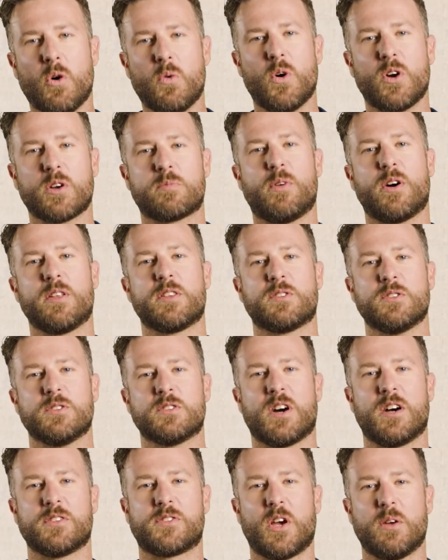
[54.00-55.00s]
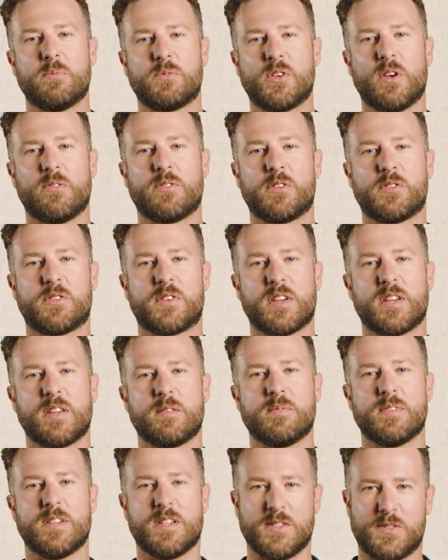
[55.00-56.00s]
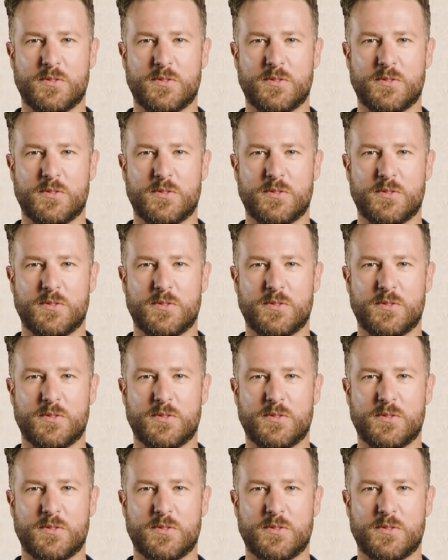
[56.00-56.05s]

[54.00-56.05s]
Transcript: work by the Good Guys Home Services team